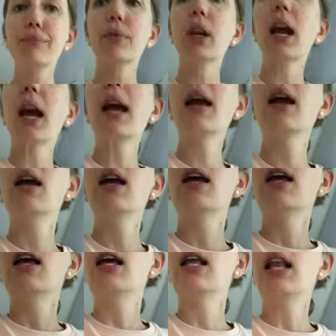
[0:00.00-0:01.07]
Okay.
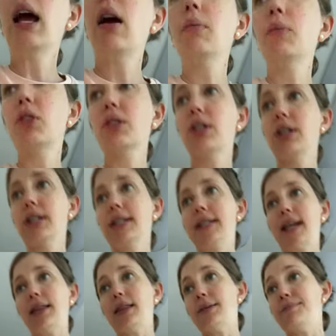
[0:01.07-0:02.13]
And now I'm just gonna
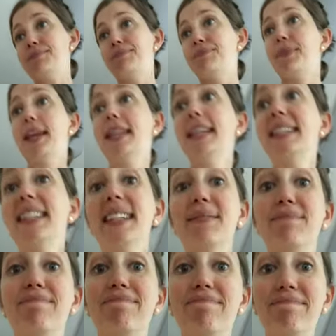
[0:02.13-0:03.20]
set them and that's it.
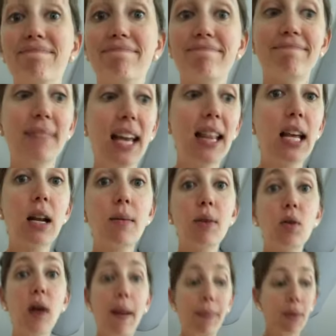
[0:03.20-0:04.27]
And then I'm gonna
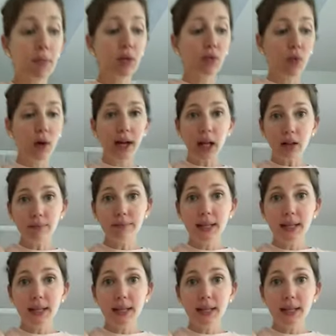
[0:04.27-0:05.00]
wrap them in foil